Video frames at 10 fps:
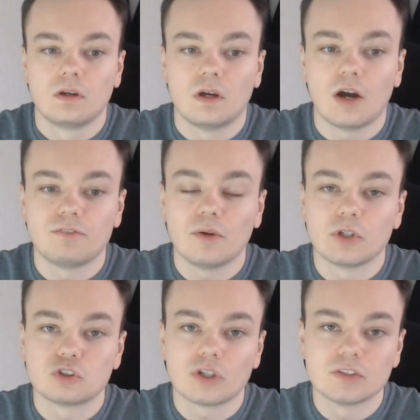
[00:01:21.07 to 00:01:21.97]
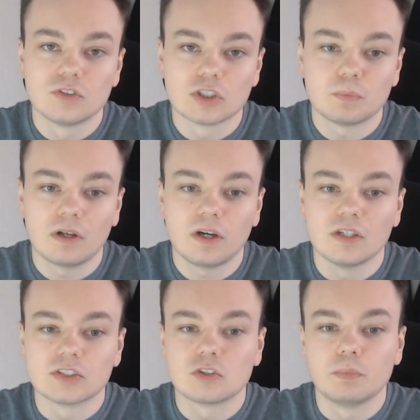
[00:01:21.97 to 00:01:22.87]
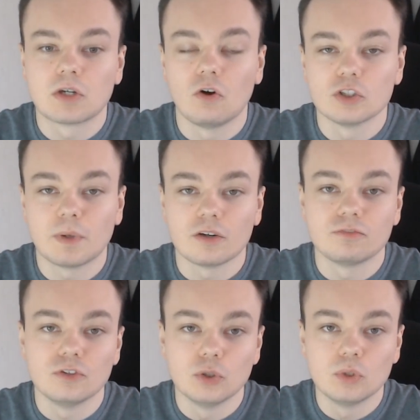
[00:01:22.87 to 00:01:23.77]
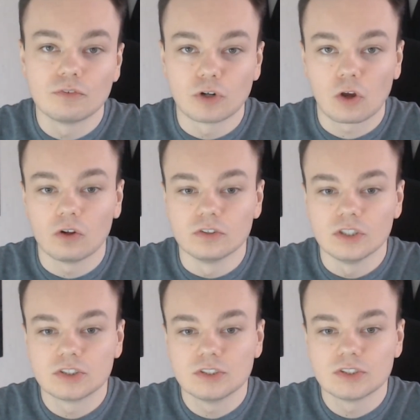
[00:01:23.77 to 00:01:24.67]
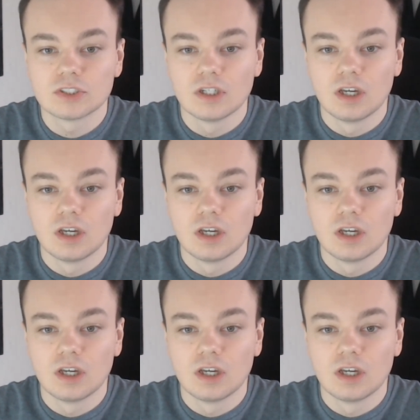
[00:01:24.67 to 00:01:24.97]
I found that transverse myelitis could be caused by a few different conditions,